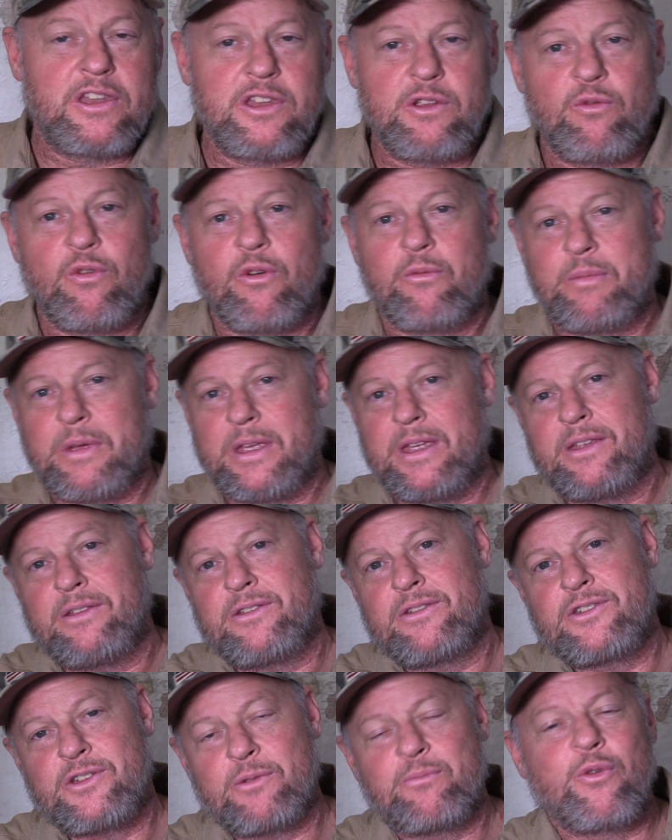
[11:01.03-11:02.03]
you won't be
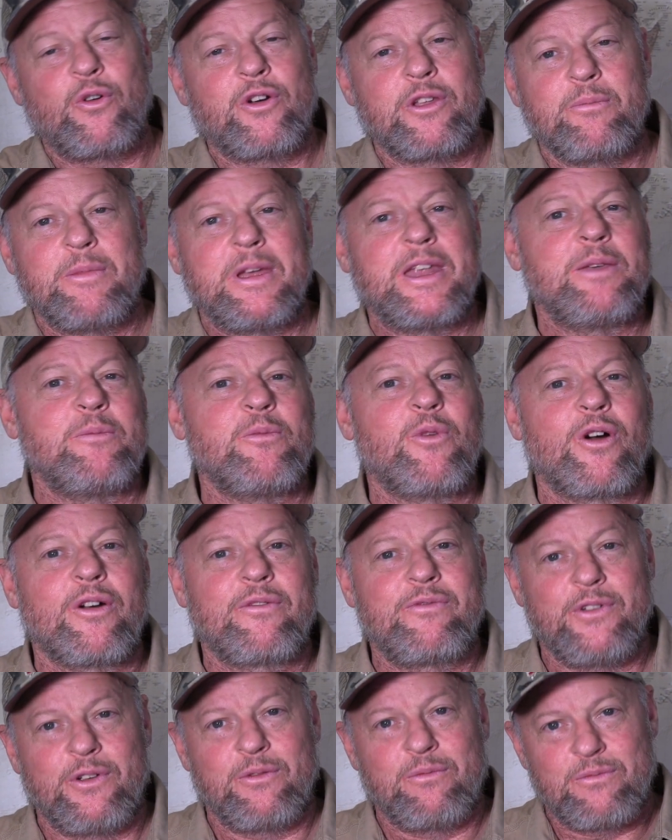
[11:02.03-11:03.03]
supporting me anymore
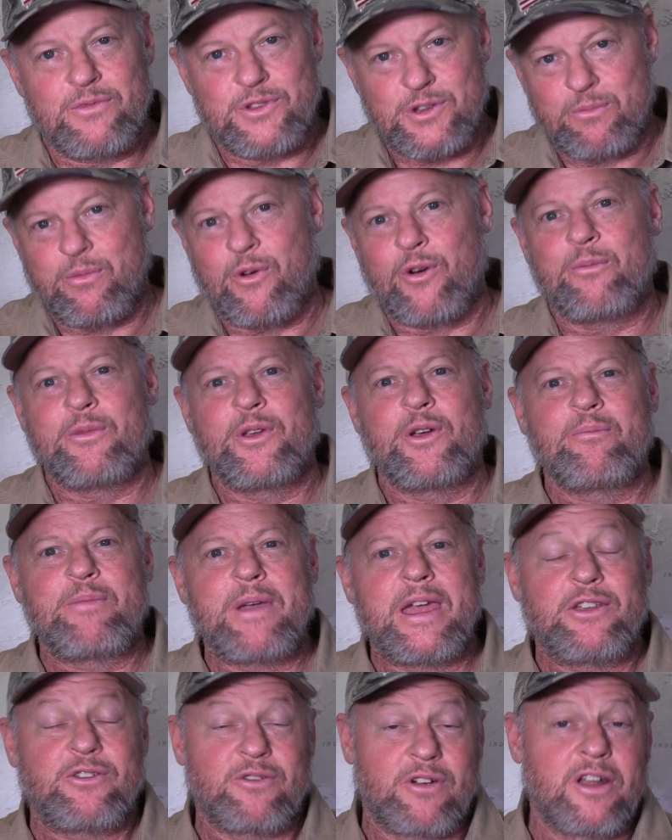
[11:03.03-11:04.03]
if you support me on
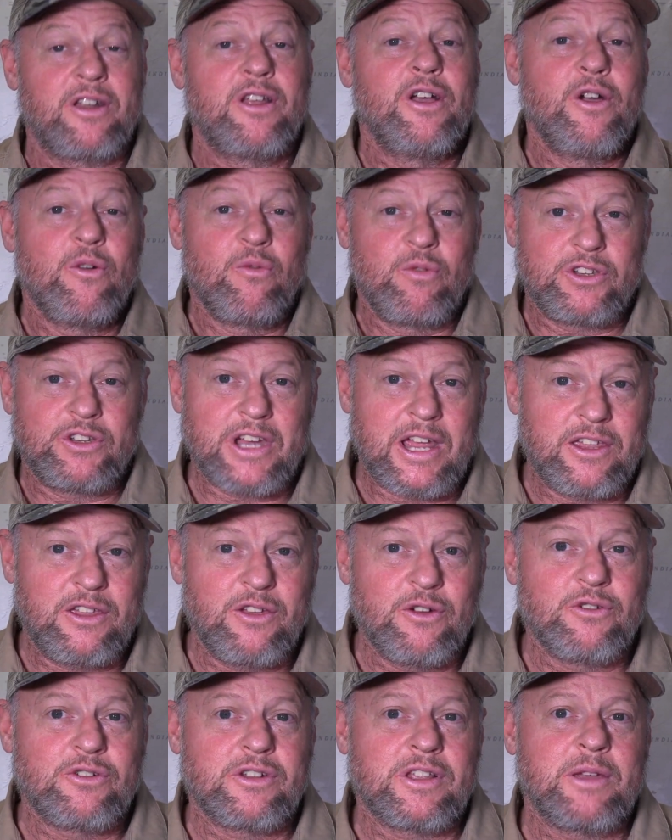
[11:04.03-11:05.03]
Patreon, which I
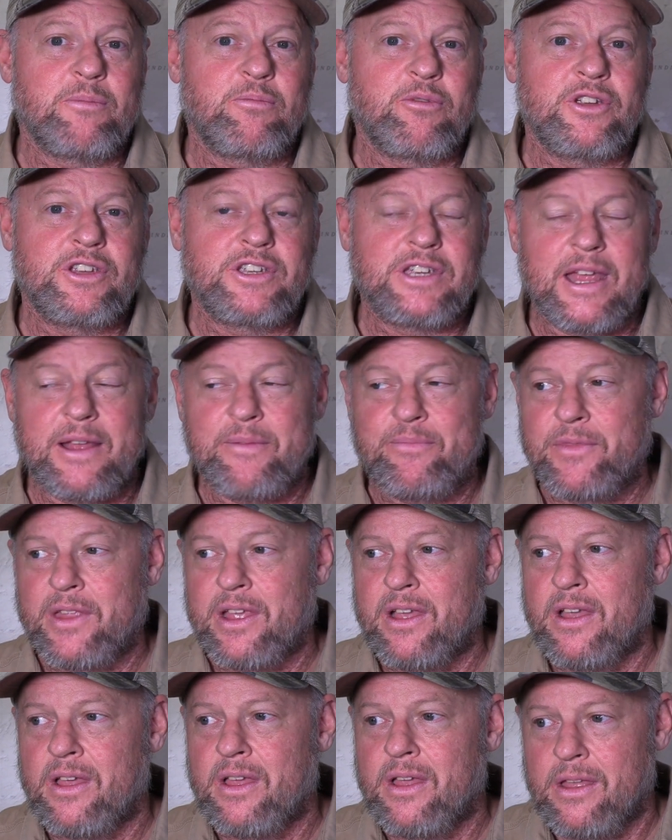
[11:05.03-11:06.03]
hugely appreciate.
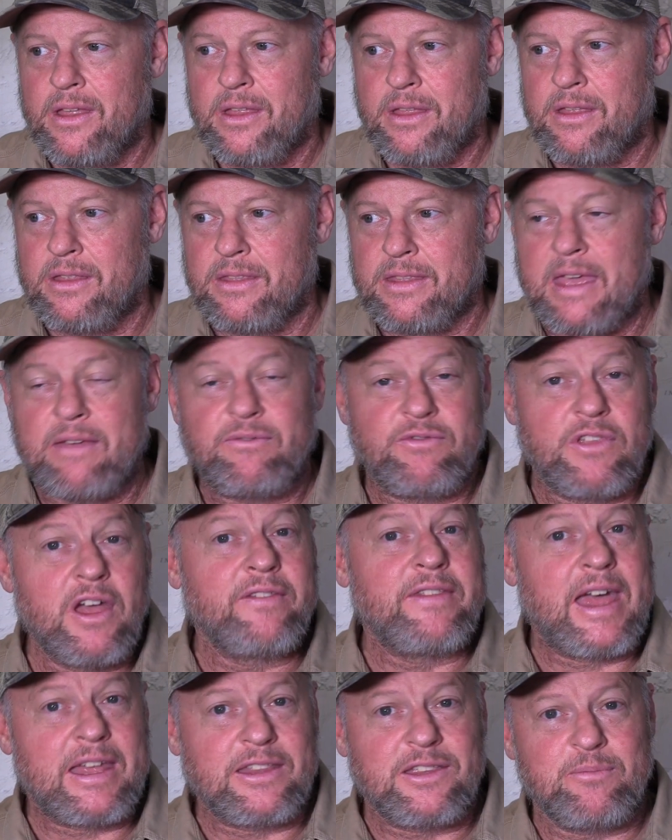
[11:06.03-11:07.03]
They've
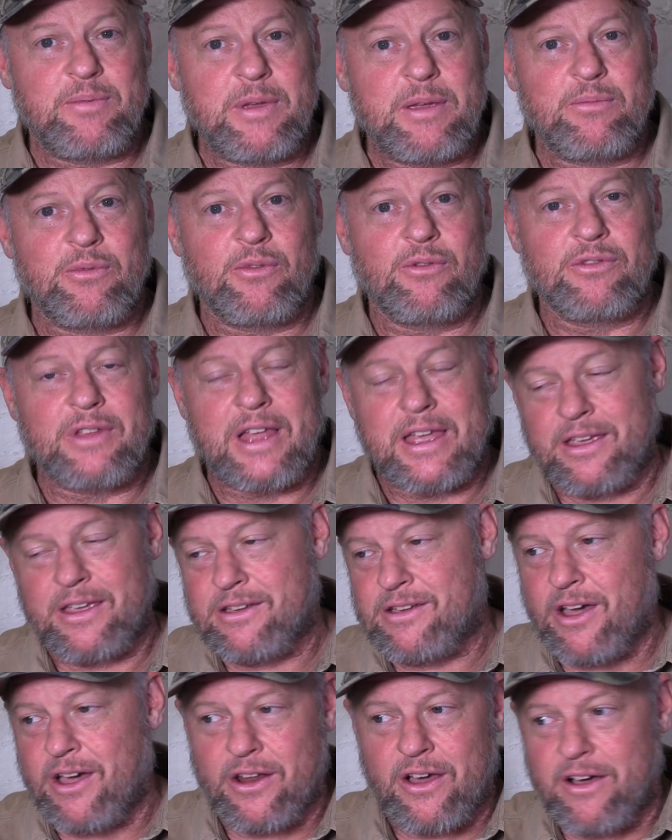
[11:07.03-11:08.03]
done that to people,
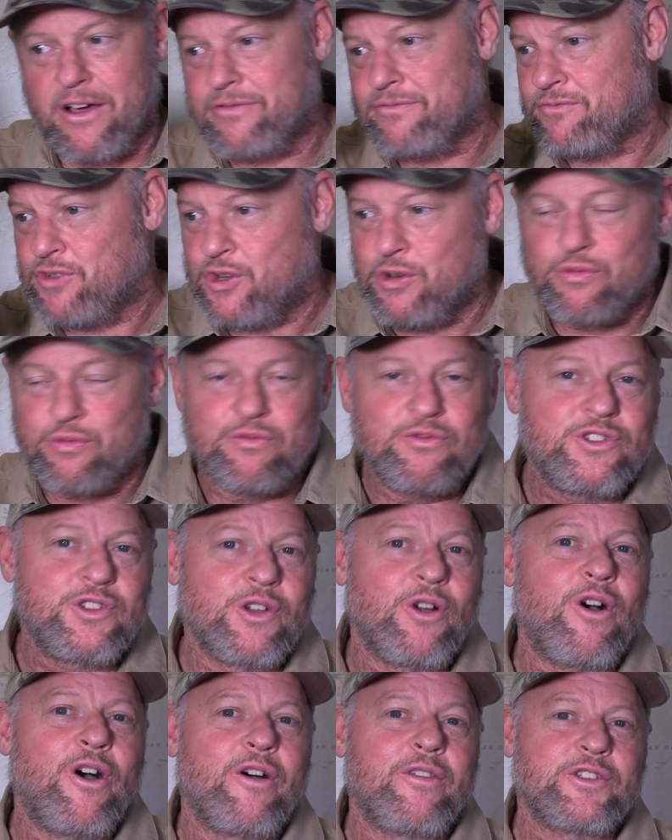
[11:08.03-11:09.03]
like cut off.
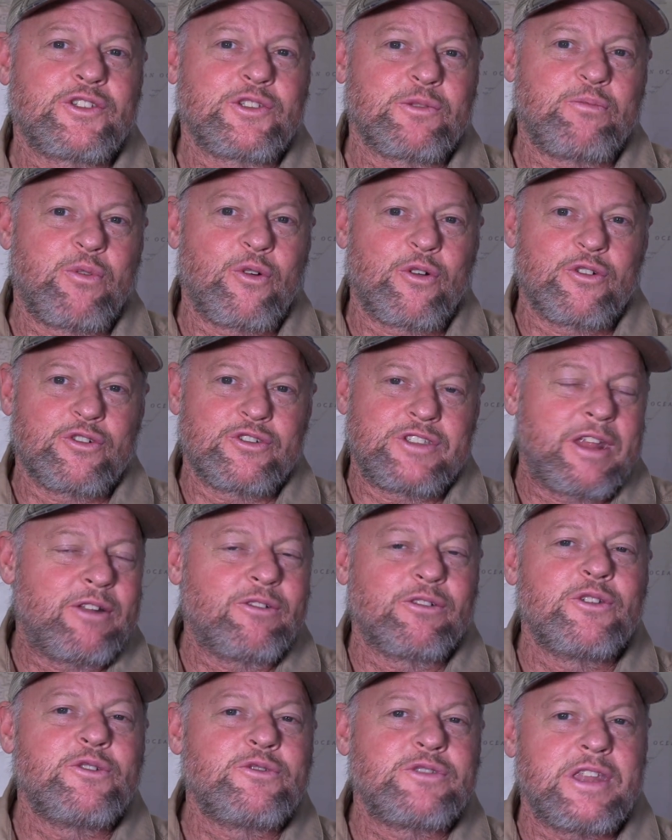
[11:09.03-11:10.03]
So all the supporters, they
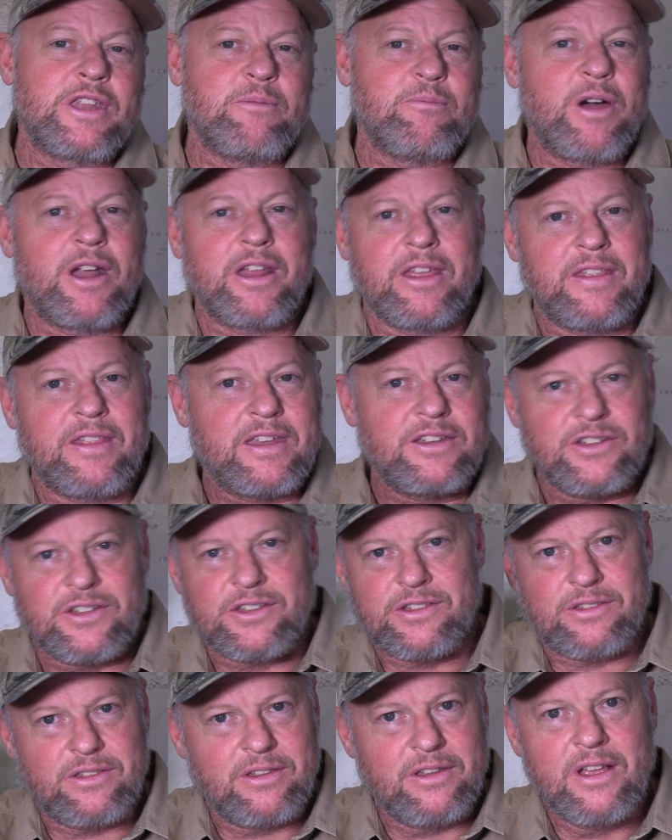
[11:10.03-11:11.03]
don't lose any money. They
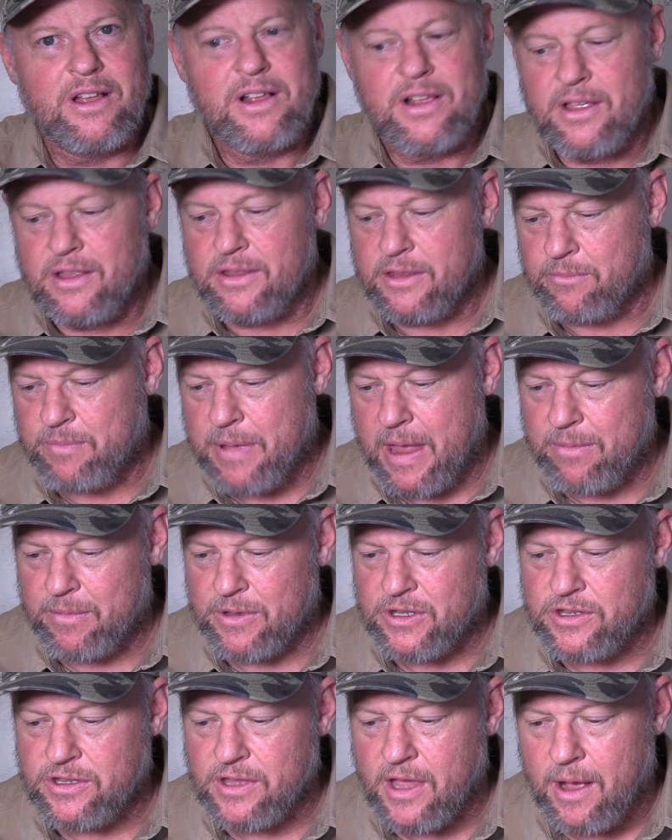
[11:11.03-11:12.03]
just, the
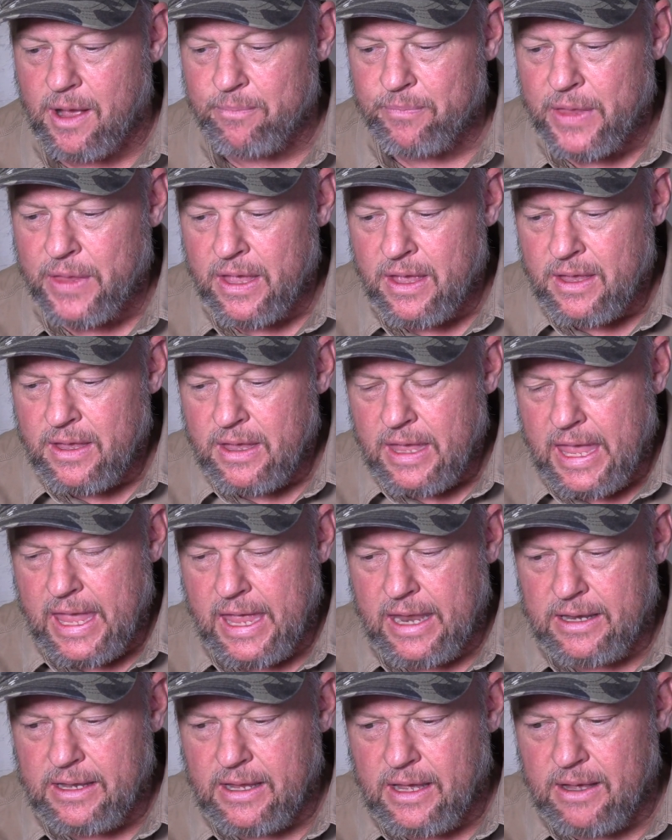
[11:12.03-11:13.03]
payments stop. And